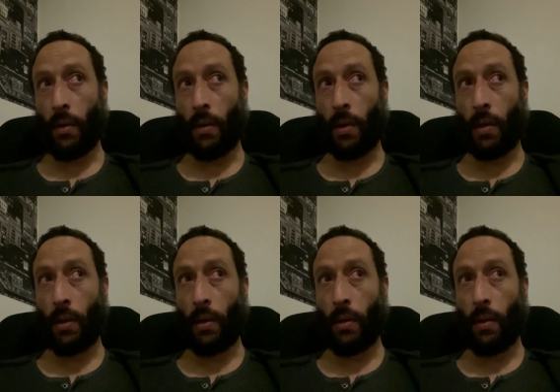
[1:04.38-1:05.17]
Uh,
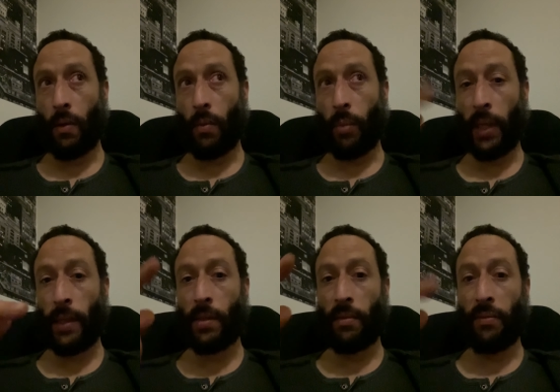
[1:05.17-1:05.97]

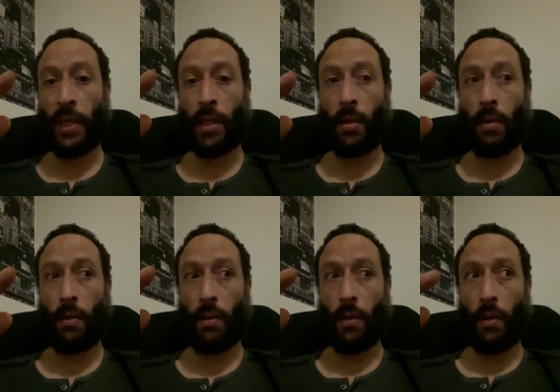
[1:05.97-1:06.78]
plants invented
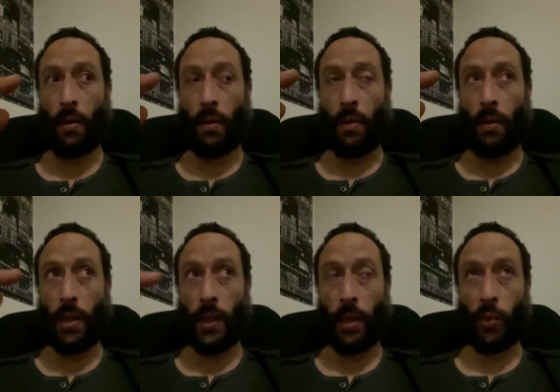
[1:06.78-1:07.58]

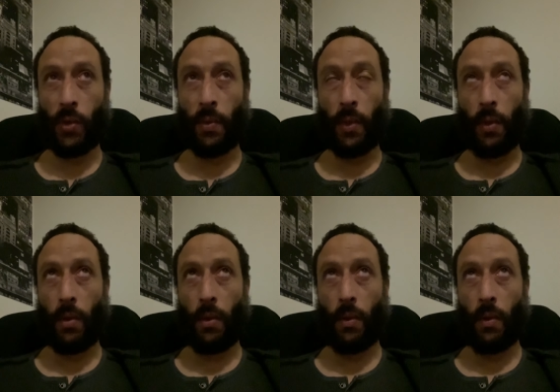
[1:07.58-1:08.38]
animals,
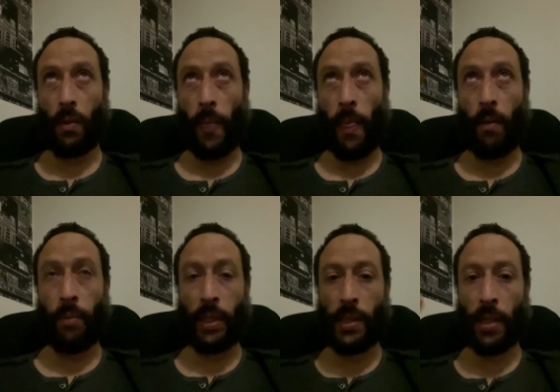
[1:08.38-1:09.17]

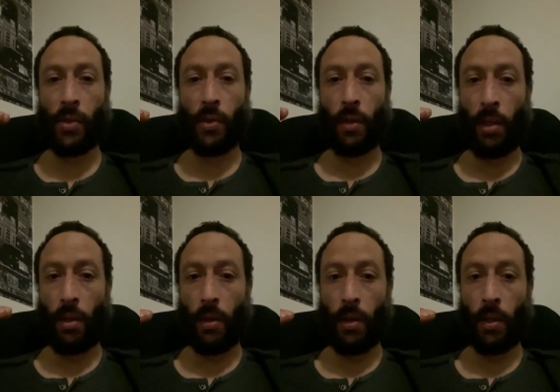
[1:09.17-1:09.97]
but it's actually
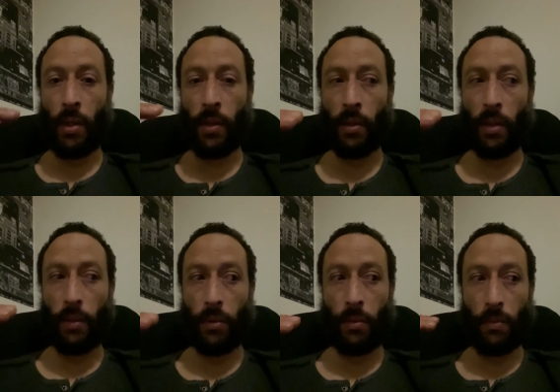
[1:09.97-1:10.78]
on another
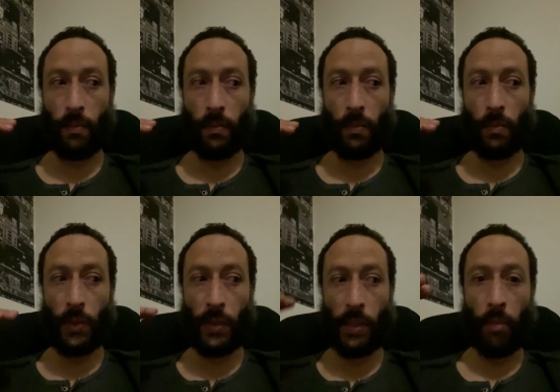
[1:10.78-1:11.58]
level
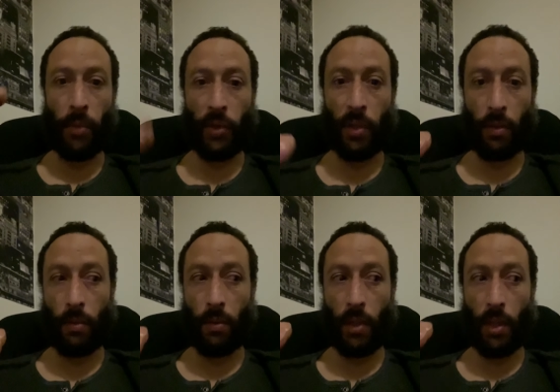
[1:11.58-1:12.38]
ceremonial
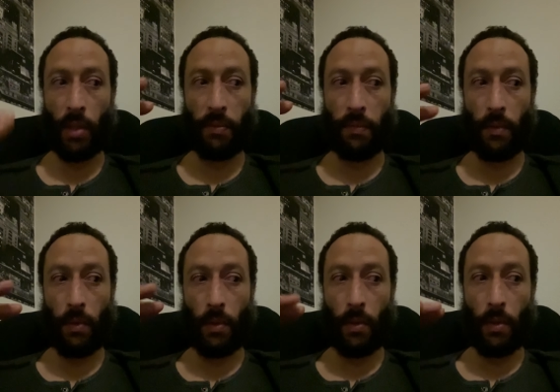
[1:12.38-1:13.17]
of
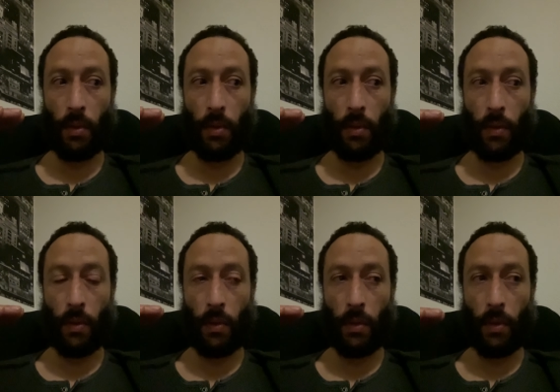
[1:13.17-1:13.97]

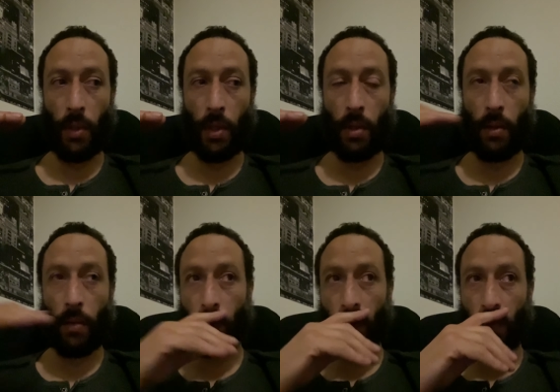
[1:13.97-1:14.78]
uh,
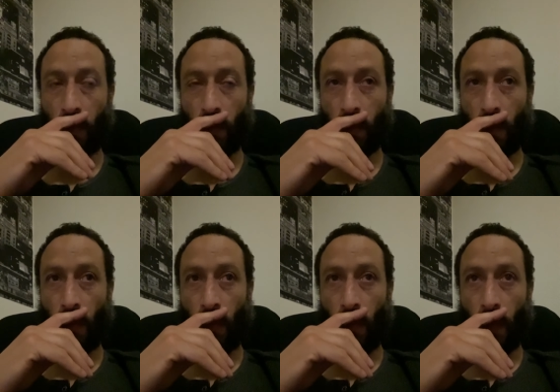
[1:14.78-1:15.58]

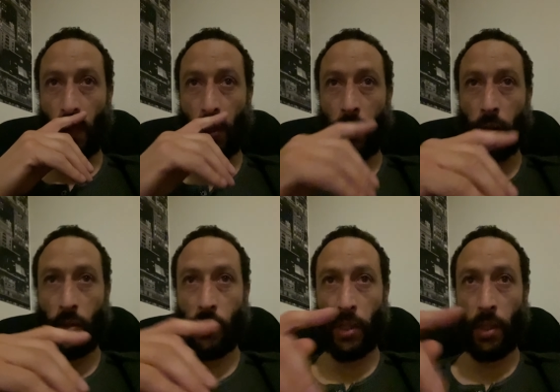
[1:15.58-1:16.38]
energies
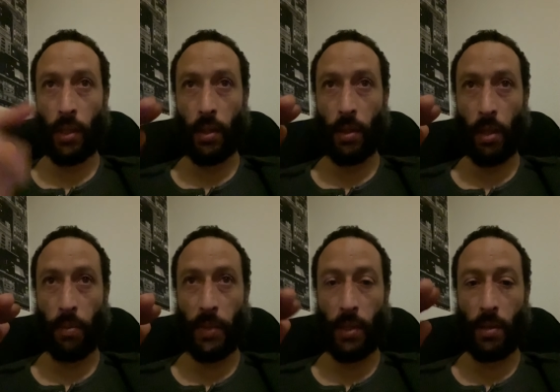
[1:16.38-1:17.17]
trying to
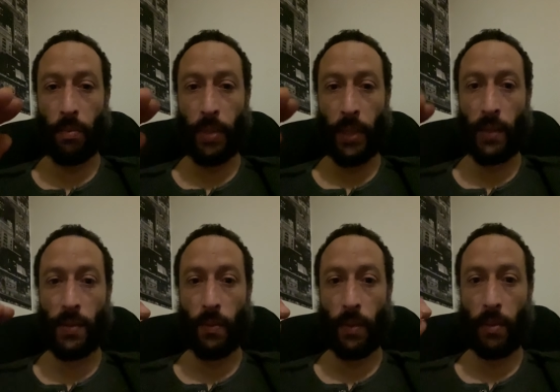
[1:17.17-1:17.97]
come into
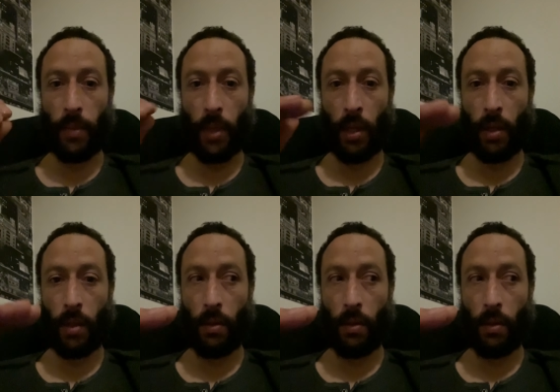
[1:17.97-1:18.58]
balance with Ma'at.